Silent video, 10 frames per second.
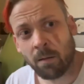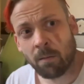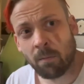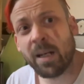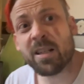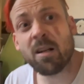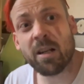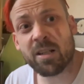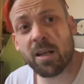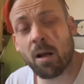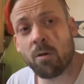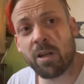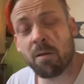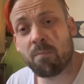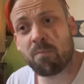Well, it's nice to know
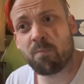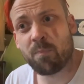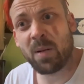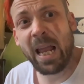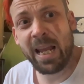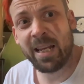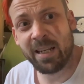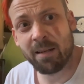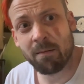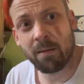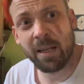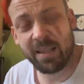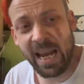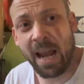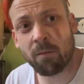you're playing it
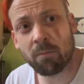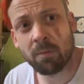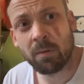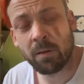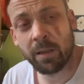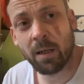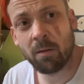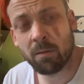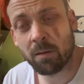down, you know,